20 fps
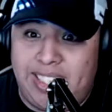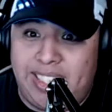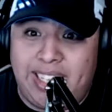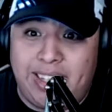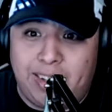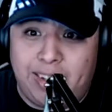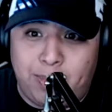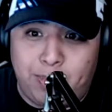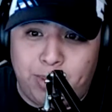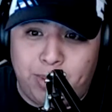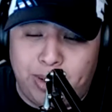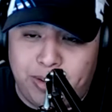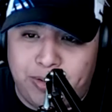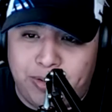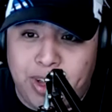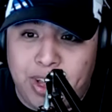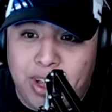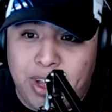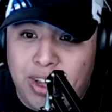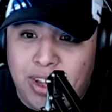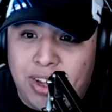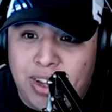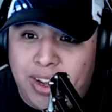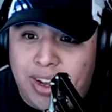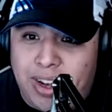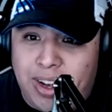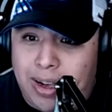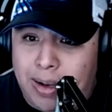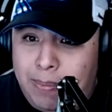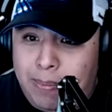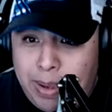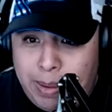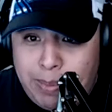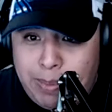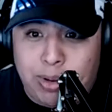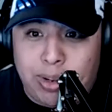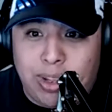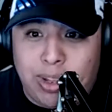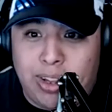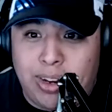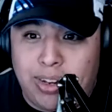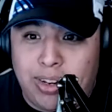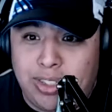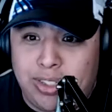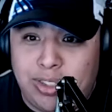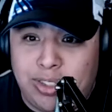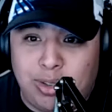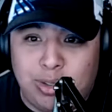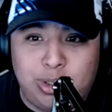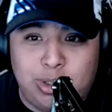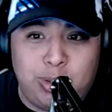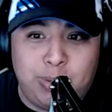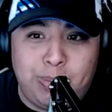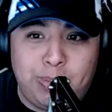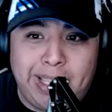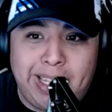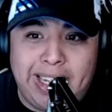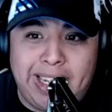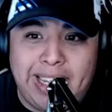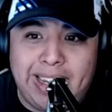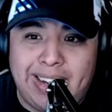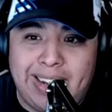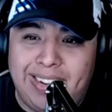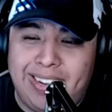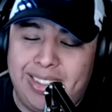a couple of people on social media,